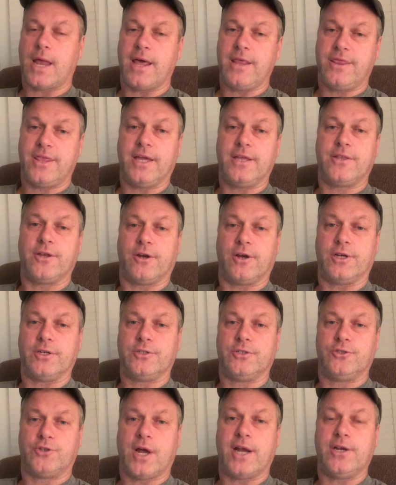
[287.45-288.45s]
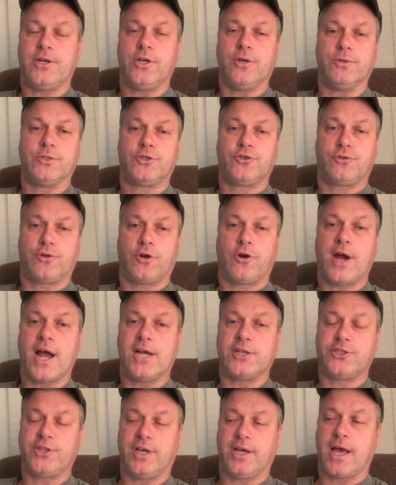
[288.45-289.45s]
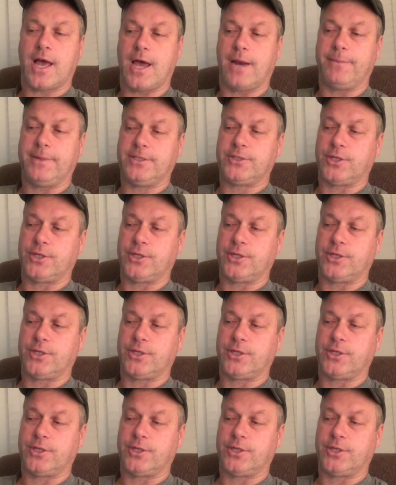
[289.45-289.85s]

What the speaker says: I think they're going to try to do is crash the economy.